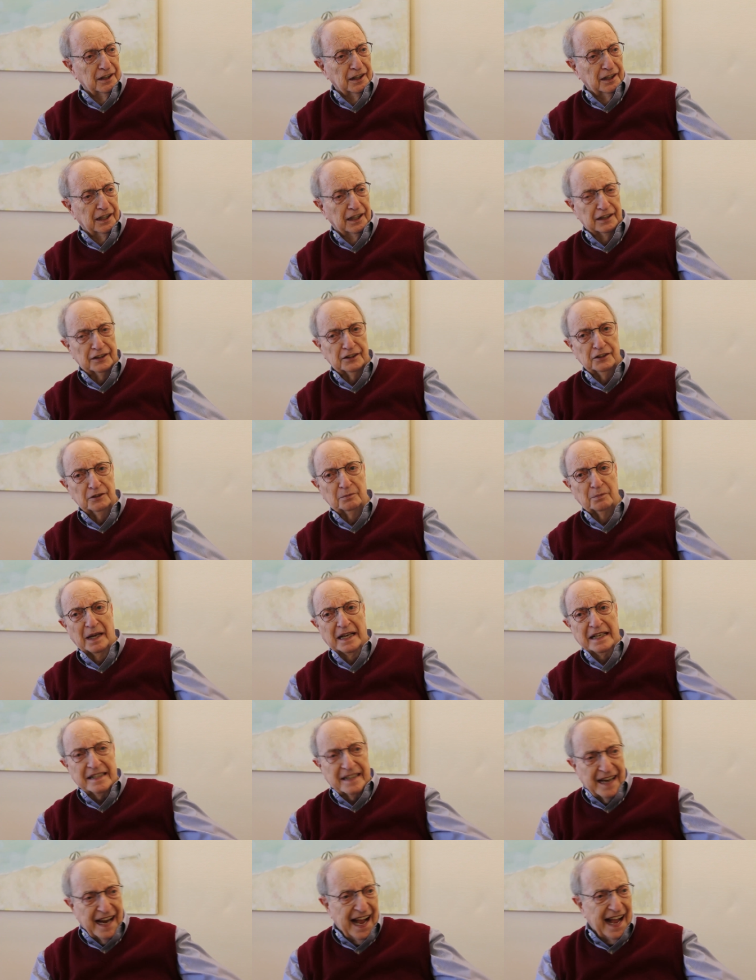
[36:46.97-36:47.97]
and you
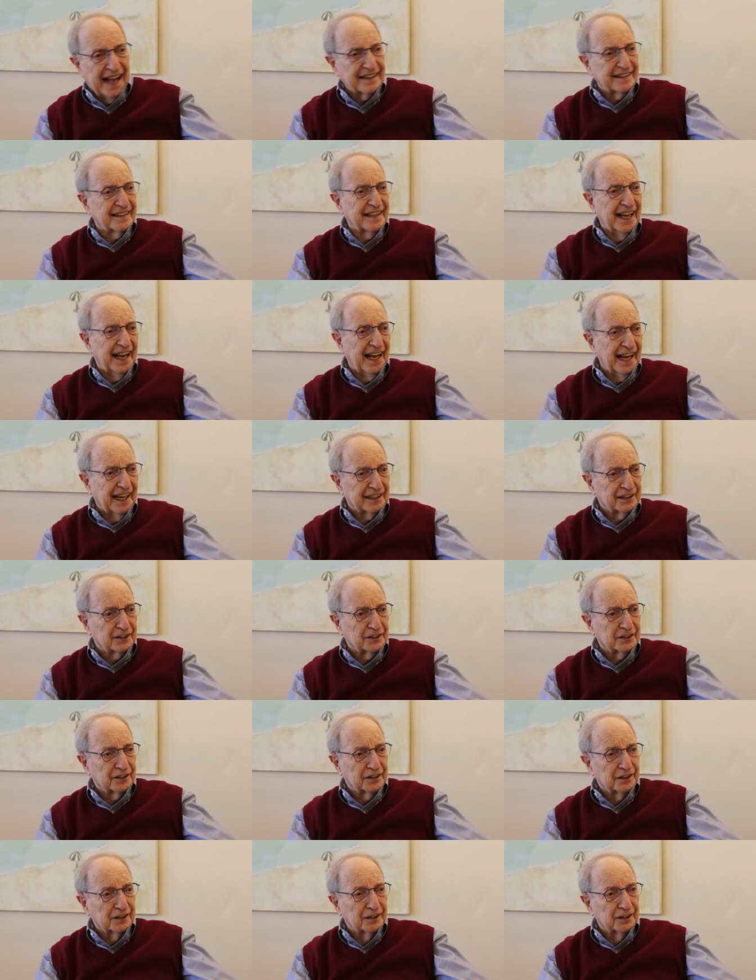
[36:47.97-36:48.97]
make
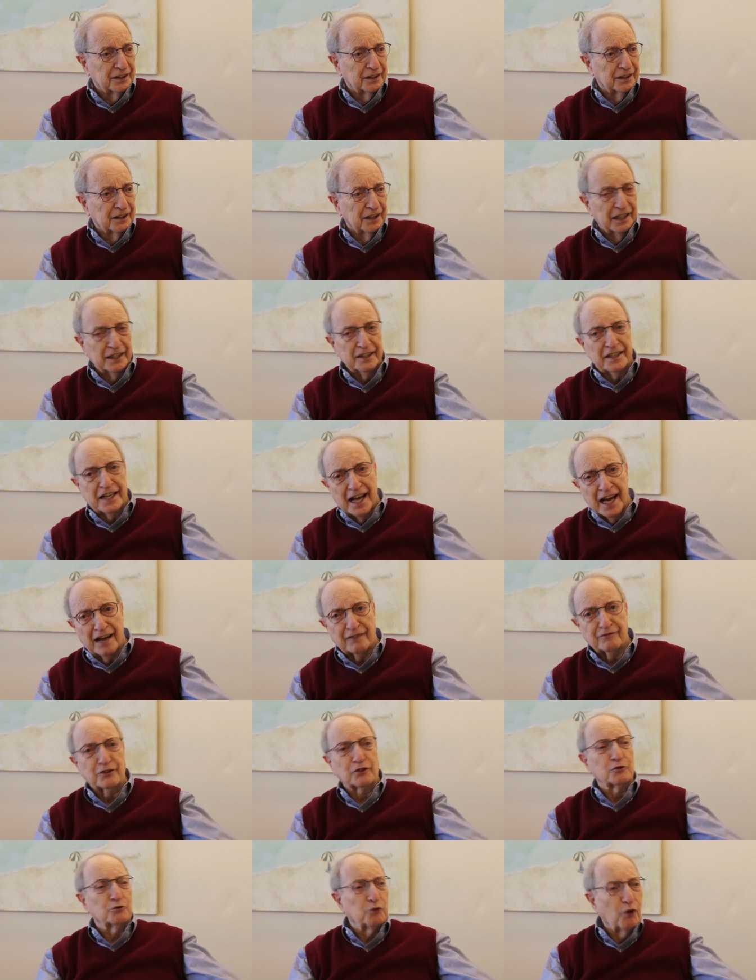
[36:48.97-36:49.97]
contacts and you
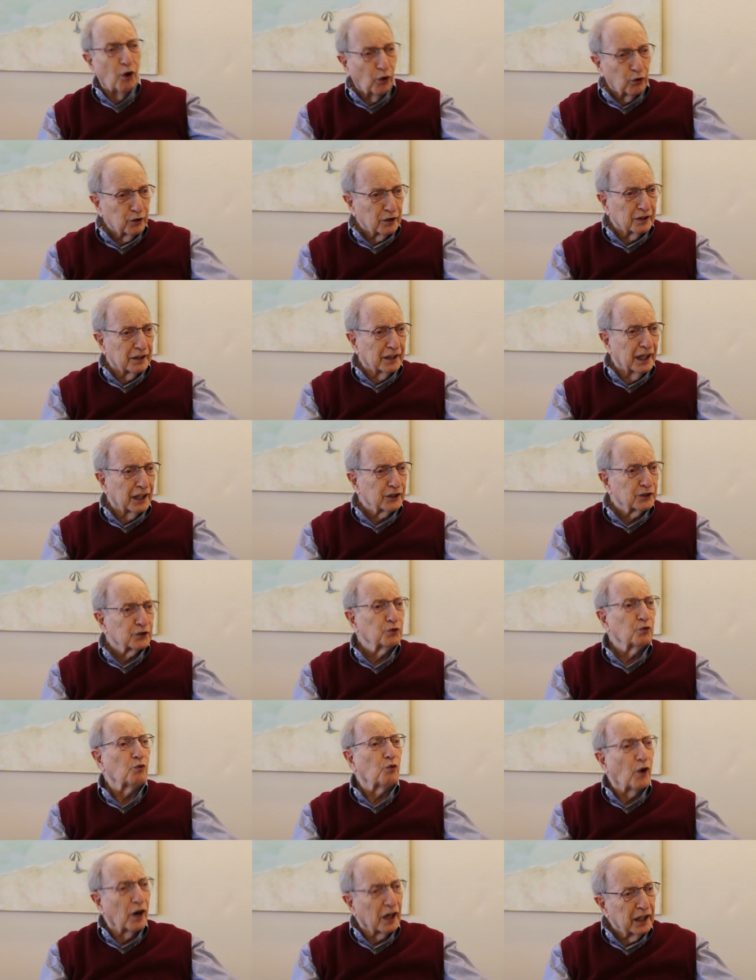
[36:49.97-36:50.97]
have a Rolodex.
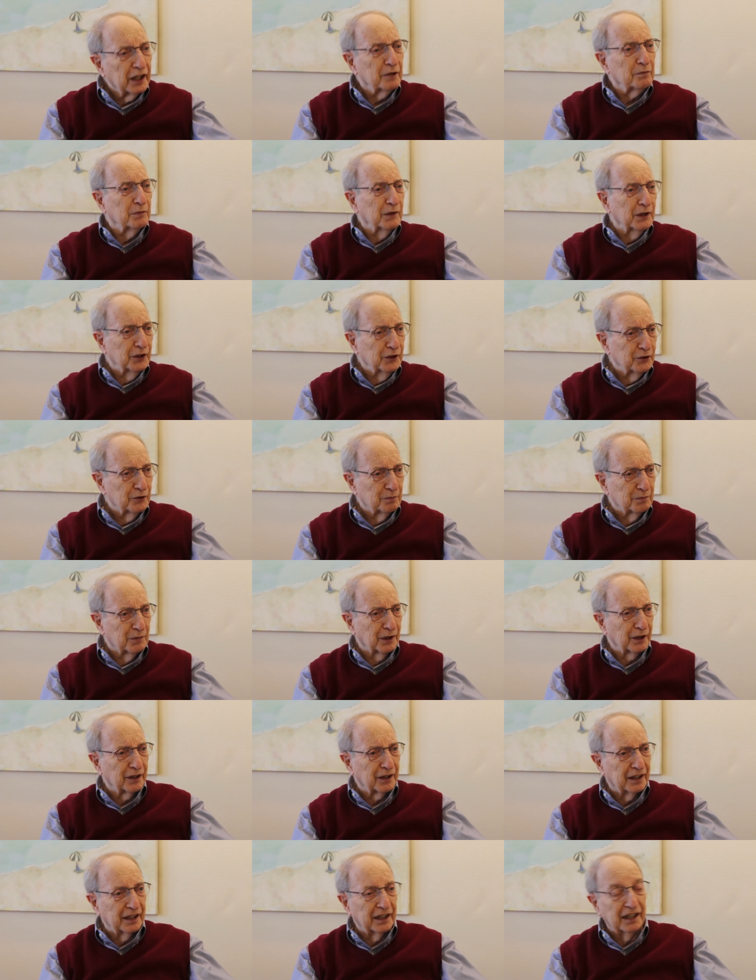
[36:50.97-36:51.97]
What do you mean
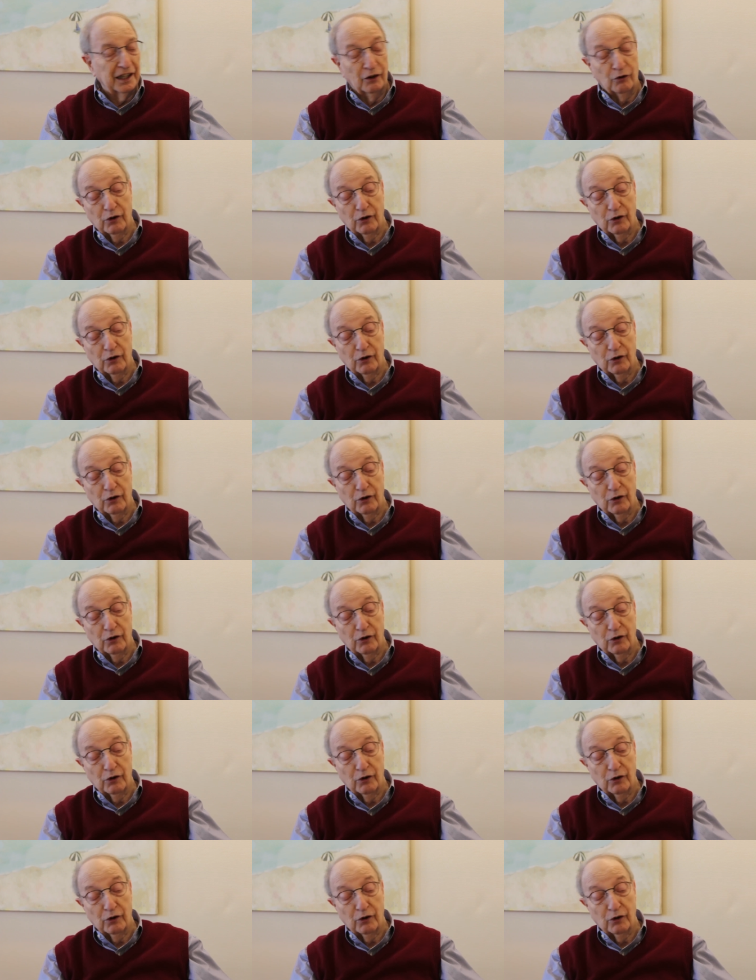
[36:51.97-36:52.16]
humility?